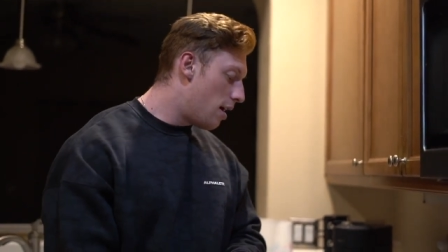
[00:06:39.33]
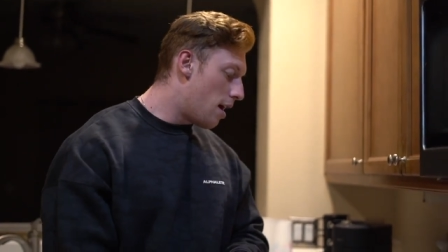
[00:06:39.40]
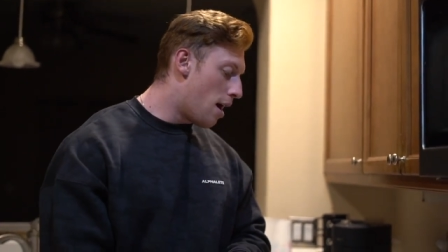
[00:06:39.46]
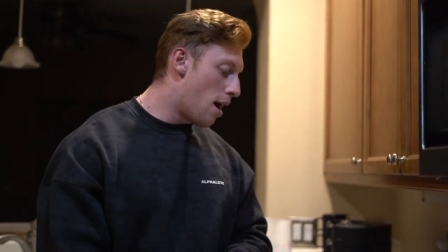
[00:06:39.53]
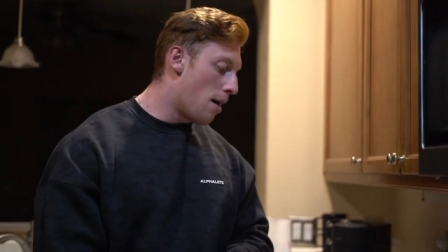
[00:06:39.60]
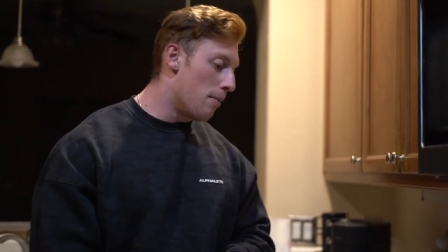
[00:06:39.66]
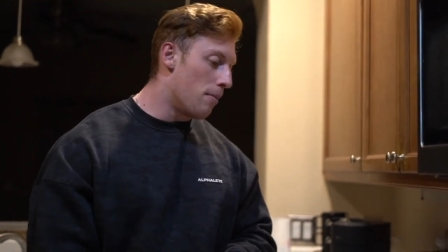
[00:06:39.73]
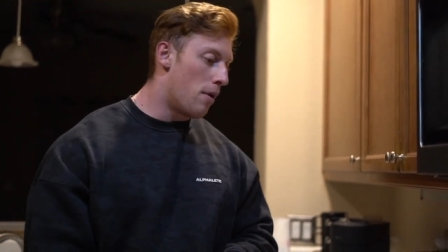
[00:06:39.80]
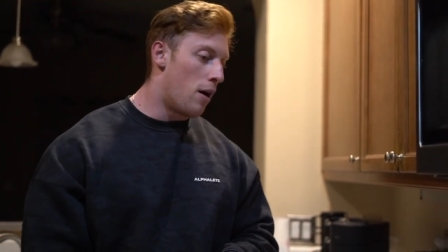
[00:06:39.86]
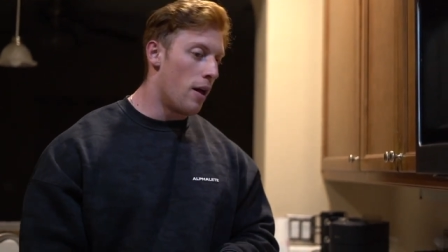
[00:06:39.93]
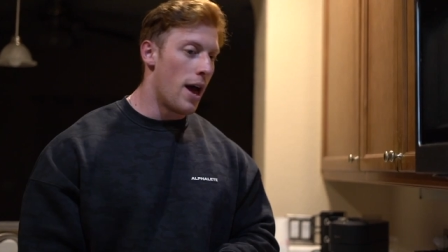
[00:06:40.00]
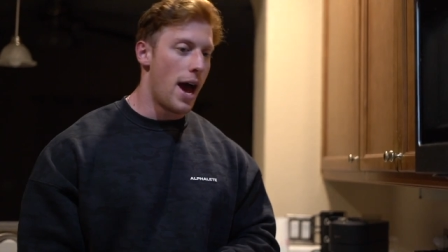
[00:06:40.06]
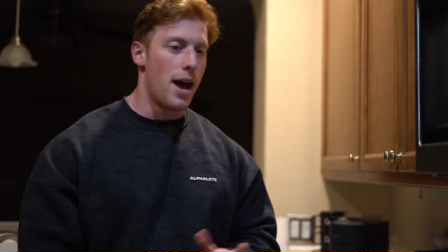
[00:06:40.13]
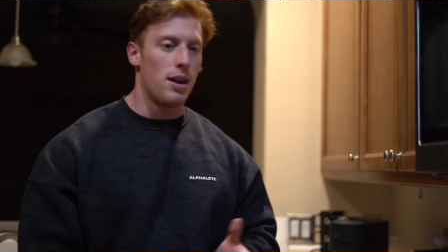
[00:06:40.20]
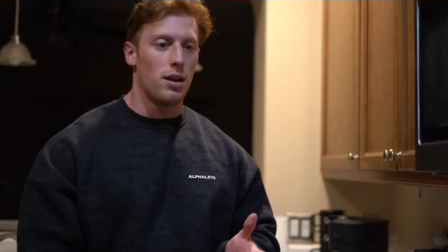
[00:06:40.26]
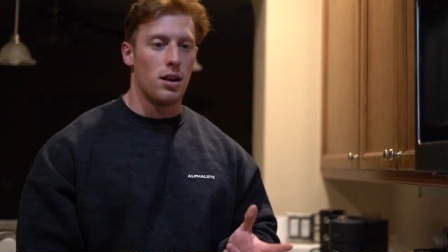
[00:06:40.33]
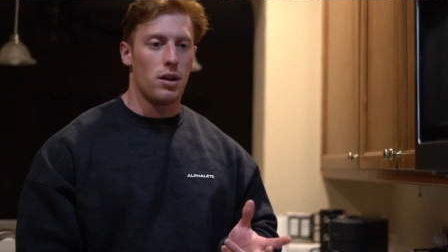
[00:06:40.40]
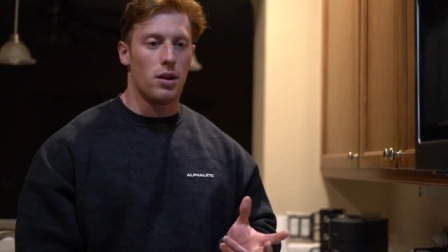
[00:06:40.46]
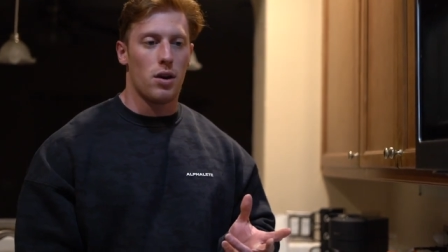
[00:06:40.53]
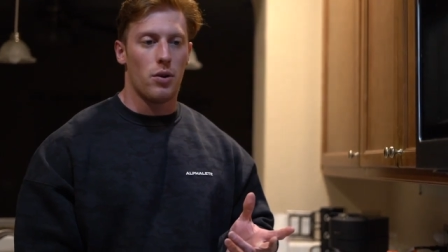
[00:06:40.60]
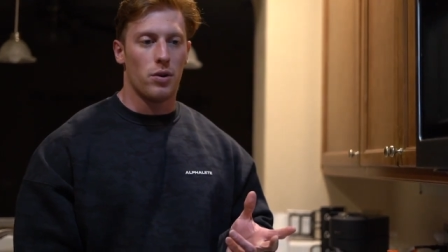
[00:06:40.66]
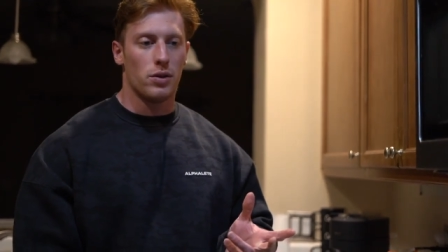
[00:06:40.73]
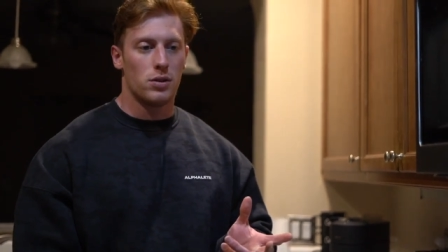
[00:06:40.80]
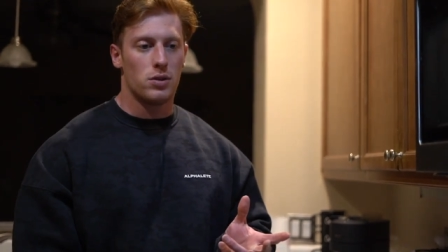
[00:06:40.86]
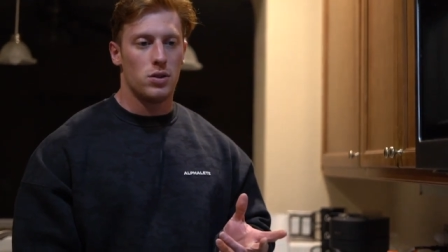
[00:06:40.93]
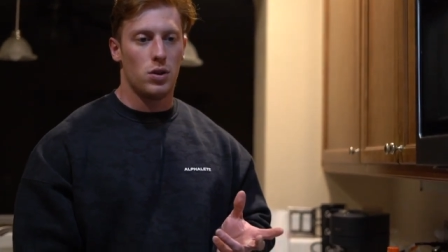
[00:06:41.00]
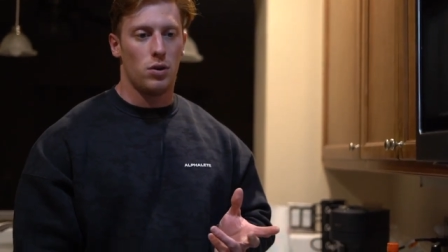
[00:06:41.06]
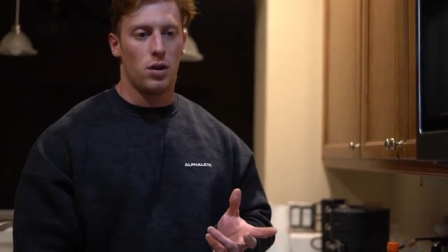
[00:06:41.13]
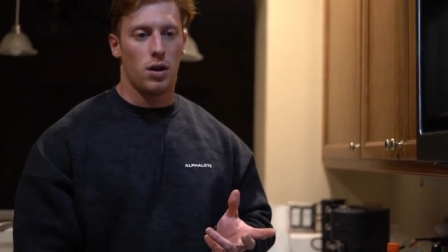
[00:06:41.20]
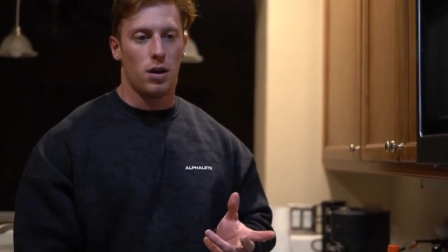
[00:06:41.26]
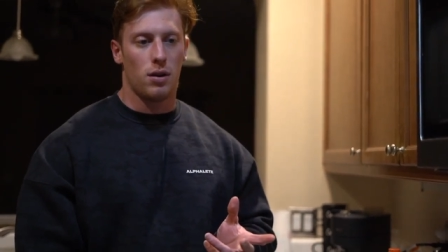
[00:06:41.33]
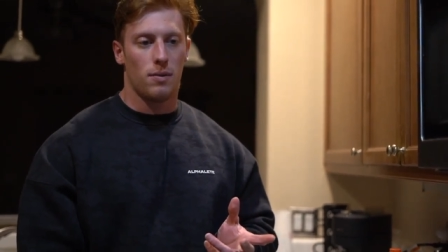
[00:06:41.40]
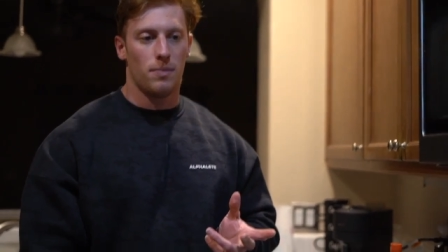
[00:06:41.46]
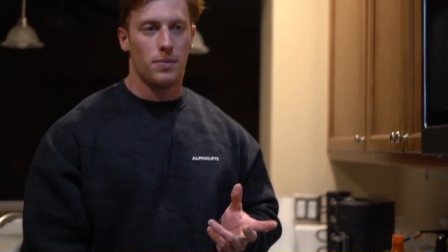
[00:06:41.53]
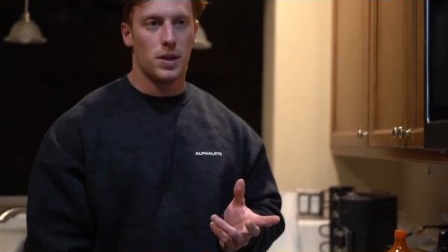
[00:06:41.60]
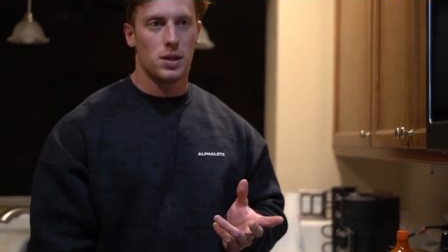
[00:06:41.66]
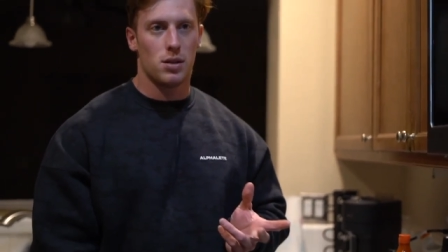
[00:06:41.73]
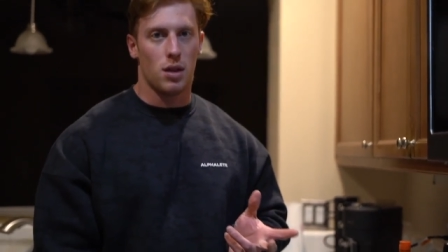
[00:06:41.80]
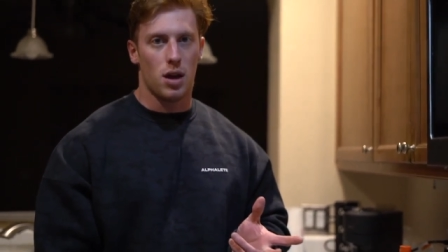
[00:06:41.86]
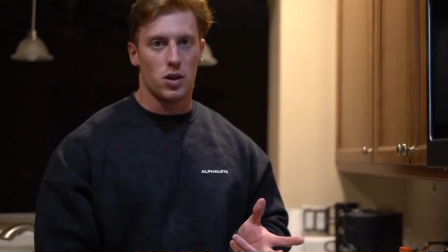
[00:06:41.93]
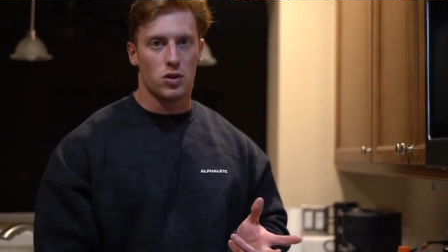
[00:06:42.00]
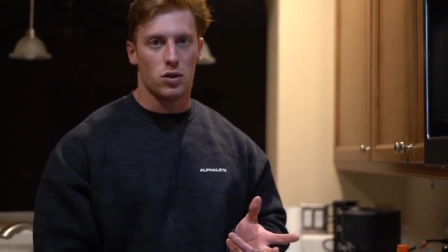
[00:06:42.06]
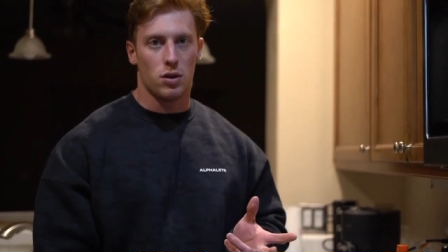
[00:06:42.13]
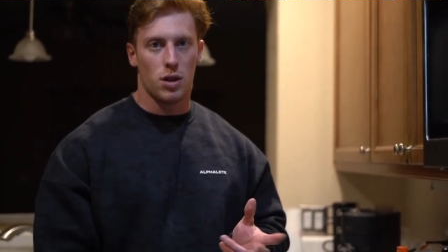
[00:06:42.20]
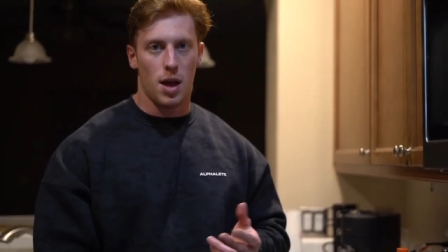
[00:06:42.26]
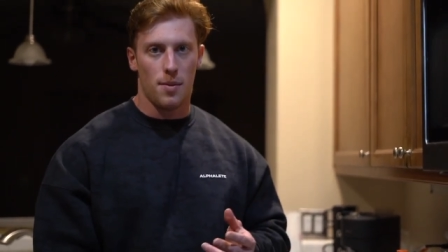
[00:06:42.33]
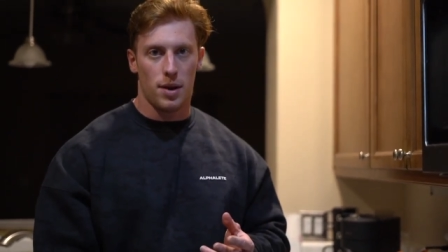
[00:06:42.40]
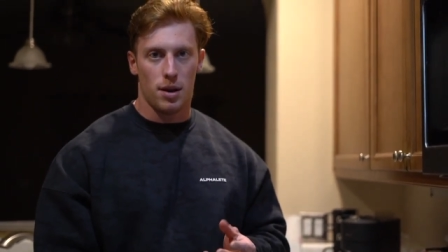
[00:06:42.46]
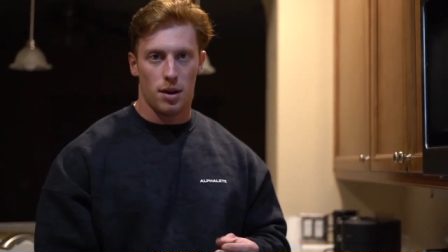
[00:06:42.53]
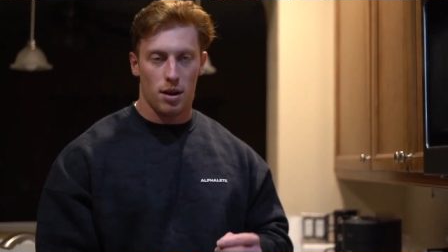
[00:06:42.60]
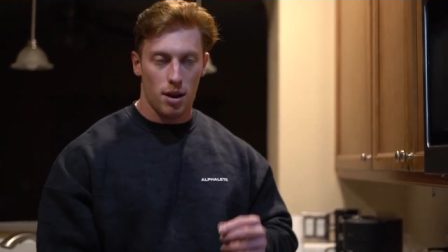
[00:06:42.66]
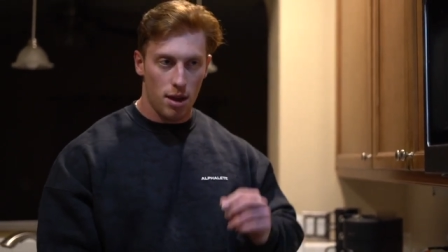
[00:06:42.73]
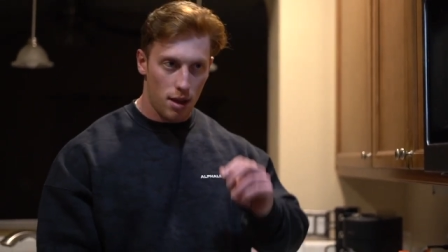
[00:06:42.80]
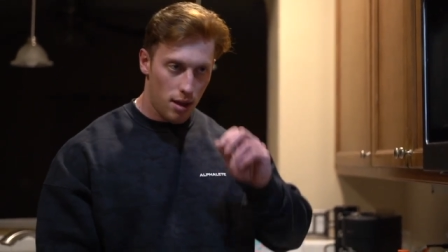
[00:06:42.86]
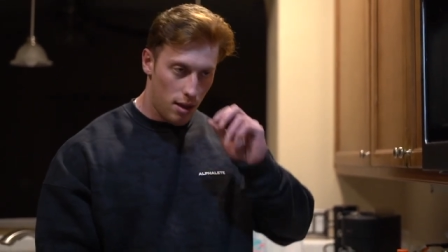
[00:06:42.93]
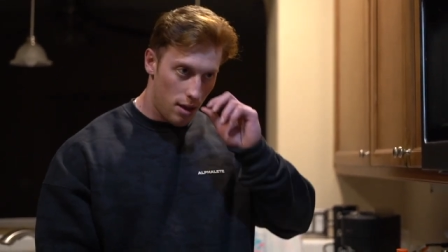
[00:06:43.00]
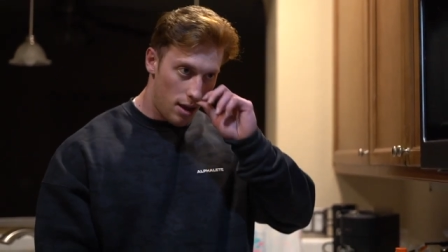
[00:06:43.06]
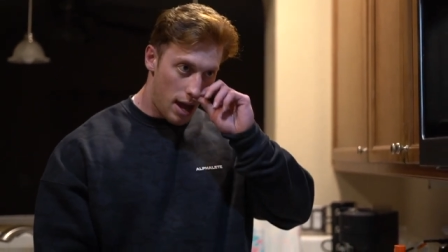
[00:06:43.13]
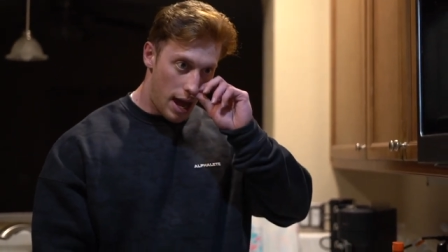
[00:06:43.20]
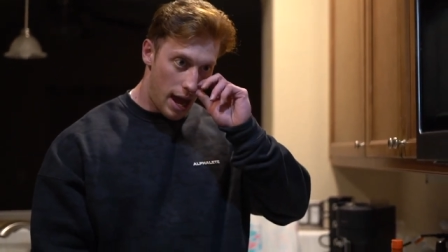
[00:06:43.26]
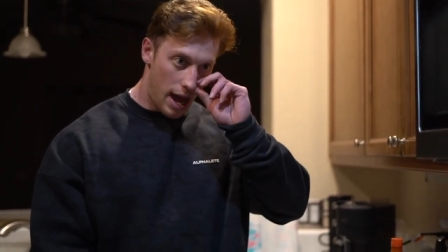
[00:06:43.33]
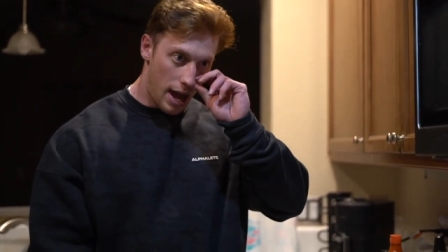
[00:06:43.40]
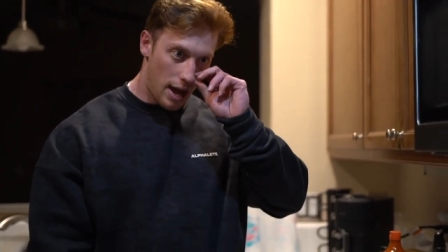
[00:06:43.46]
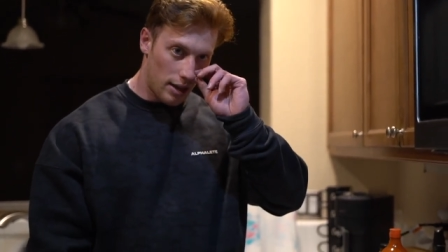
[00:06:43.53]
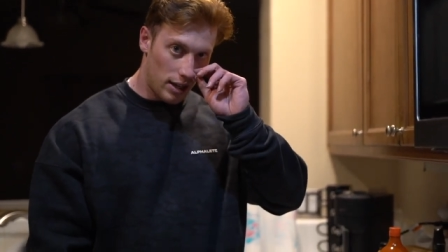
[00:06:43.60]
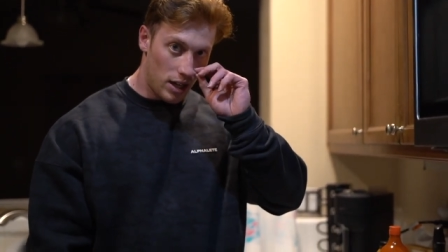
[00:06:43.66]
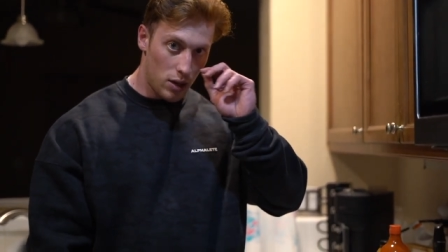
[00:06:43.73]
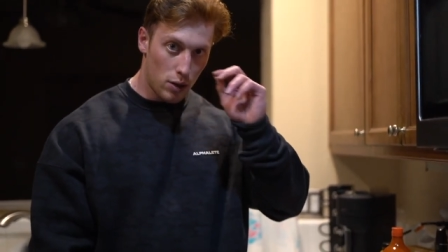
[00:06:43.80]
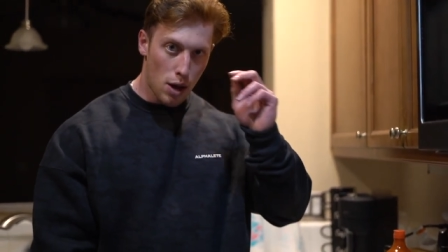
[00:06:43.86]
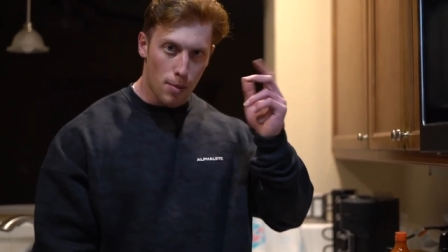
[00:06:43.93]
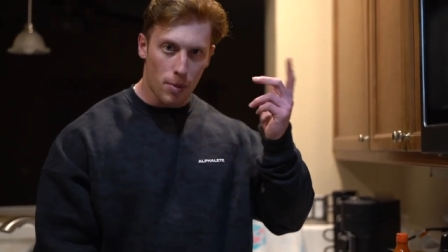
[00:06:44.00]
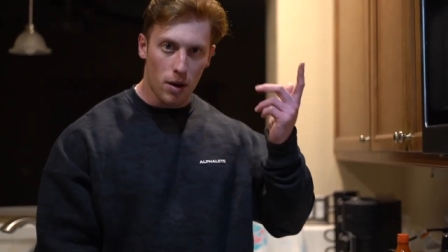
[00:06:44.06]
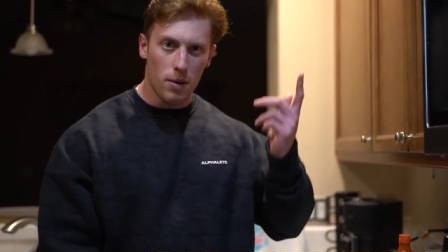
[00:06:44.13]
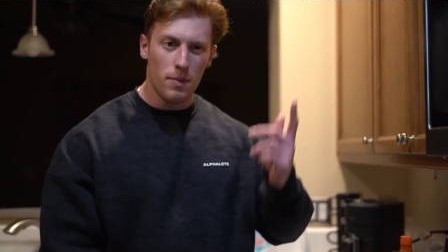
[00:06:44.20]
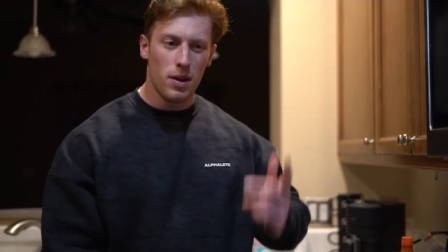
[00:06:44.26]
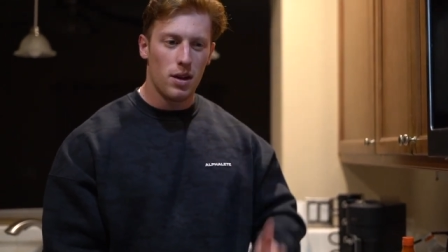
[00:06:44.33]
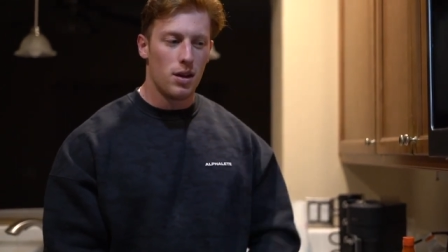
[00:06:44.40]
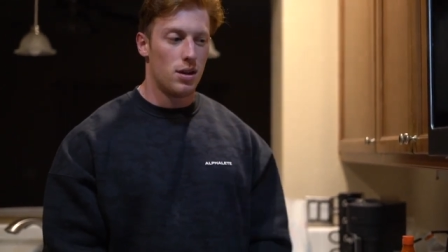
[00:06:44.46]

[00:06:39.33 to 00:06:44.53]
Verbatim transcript: Um, all I had in it though was tuna, cilantro, lemon, and cucumber.